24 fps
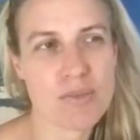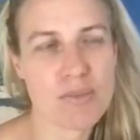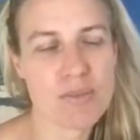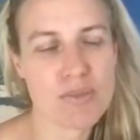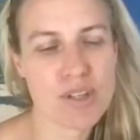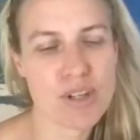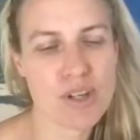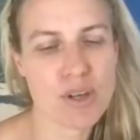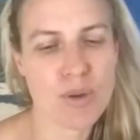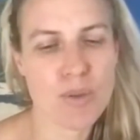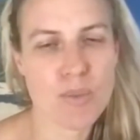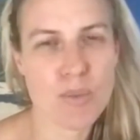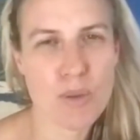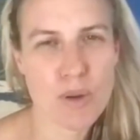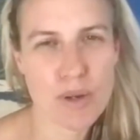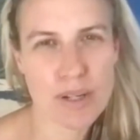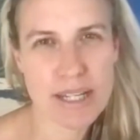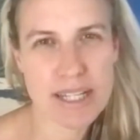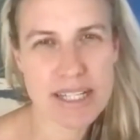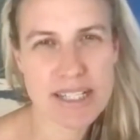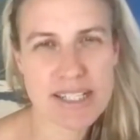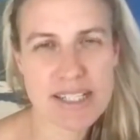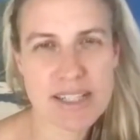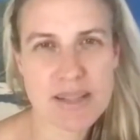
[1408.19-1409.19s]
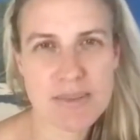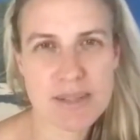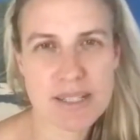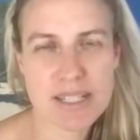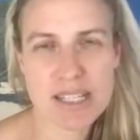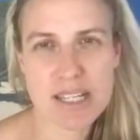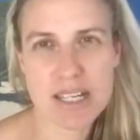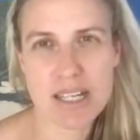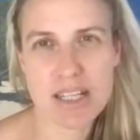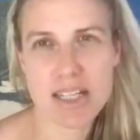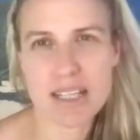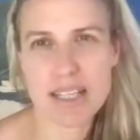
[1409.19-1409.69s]
needs to be
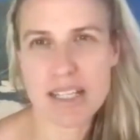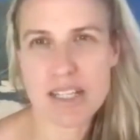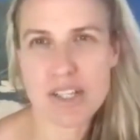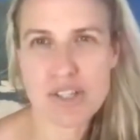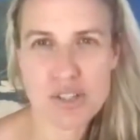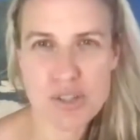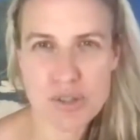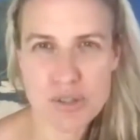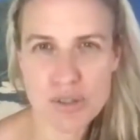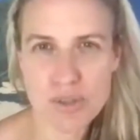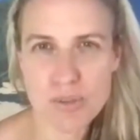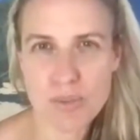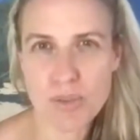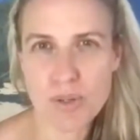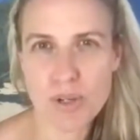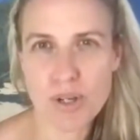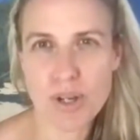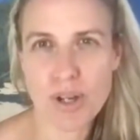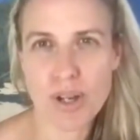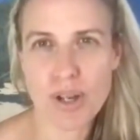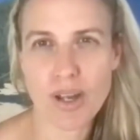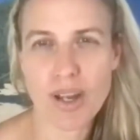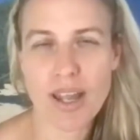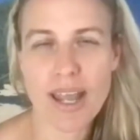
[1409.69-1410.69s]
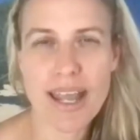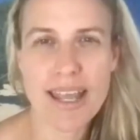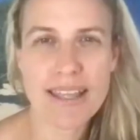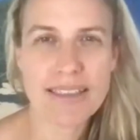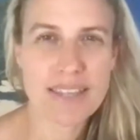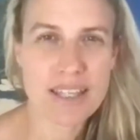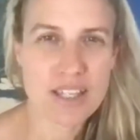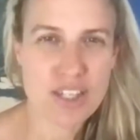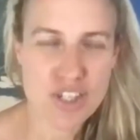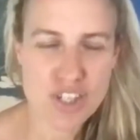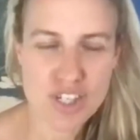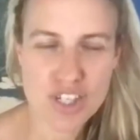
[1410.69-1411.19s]
done, they do the work,
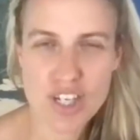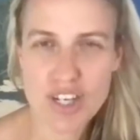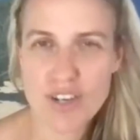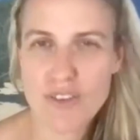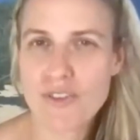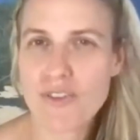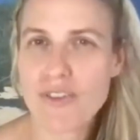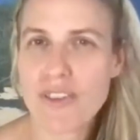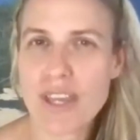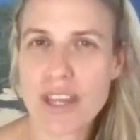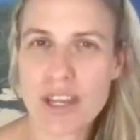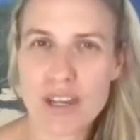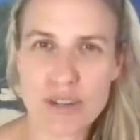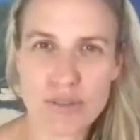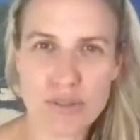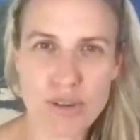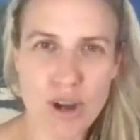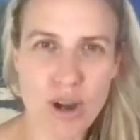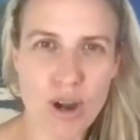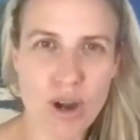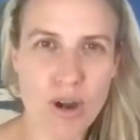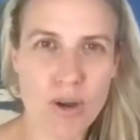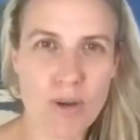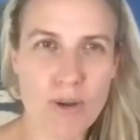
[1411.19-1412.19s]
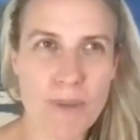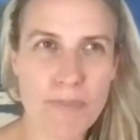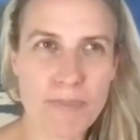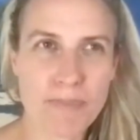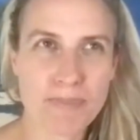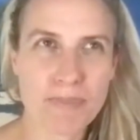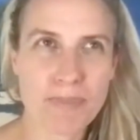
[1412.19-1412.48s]
they shift, they grow,